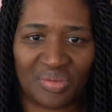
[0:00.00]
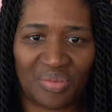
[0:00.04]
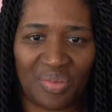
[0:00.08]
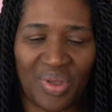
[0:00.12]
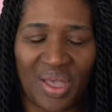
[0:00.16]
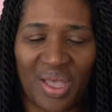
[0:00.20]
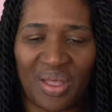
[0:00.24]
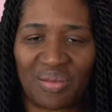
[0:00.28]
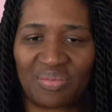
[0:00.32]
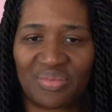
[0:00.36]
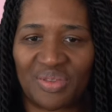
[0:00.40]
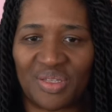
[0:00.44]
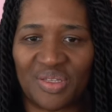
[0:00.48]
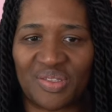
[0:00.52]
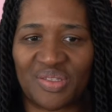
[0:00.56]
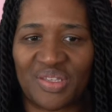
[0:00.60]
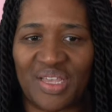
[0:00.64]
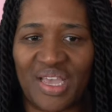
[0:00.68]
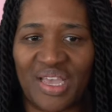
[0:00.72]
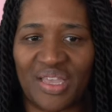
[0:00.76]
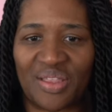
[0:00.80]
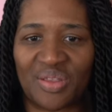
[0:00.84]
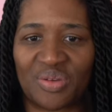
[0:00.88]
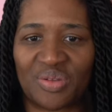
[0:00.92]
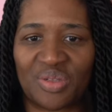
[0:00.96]
Well, looks
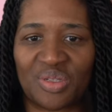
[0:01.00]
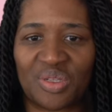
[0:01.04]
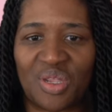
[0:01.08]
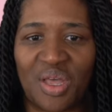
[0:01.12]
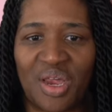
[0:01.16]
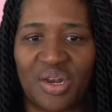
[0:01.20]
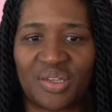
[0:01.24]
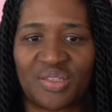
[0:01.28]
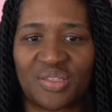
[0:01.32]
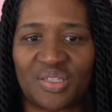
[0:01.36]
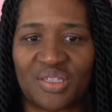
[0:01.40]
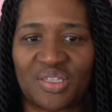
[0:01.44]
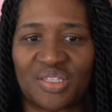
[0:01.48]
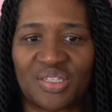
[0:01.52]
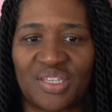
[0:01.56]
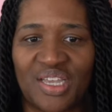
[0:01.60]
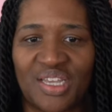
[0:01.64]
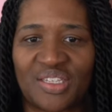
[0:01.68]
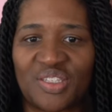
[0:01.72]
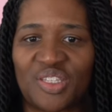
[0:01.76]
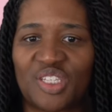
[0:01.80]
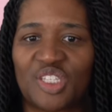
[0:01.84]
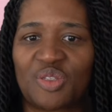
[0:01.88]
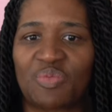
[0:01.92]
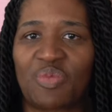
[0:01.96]
like there's a lot of
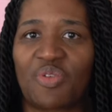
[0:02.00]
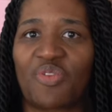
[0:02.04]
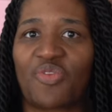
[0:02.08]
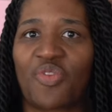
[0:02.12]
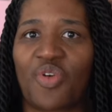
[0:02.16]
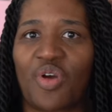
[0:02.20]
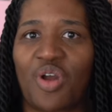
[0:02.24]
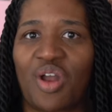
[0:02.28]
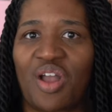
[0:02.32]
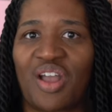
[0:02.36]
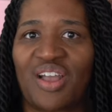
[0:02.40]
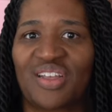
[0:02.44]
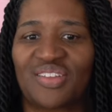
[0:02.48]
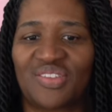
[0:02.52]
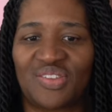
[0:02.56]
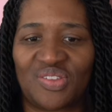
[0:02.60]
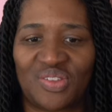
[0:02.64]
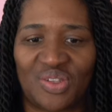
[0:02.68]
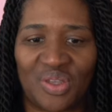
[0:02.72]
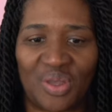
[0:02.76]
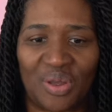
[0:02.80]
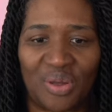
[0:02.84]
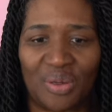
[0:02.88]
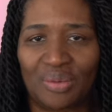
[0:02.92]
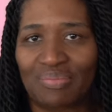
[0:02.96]
successes before us,
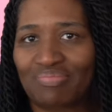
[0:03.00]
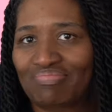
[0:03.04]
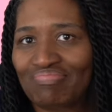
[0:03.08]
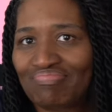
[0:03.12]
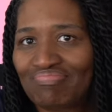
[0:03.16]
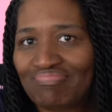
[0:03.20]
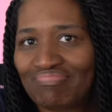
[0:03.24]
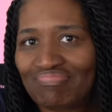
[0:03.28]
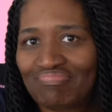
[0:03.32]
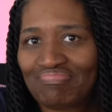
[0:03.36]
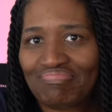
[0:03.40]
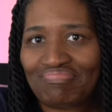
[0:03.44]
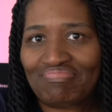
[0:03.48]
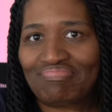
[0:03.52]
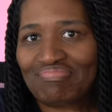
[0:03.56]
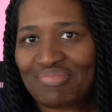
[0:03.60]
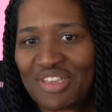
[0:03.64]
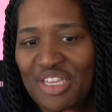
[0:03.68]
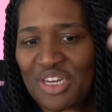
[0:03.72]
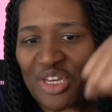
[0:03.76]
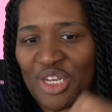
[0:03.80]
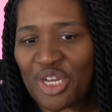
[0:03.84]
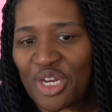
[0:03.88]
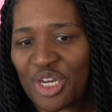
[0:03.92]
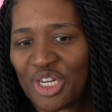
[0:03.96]
so
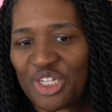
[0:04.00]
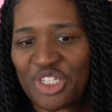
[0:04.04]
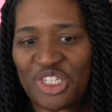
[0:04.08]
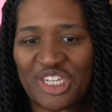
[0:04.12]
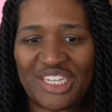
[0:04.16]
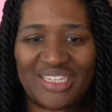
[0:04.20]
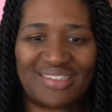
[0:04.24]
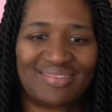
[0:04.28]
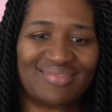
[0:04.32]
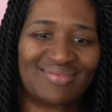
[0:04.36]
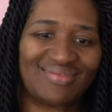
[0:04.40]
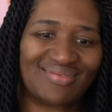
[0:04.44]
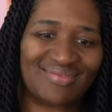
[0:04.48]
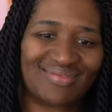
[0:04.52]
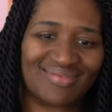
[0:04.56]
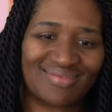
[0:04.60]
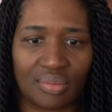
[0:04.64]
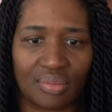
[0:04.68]
encouraging.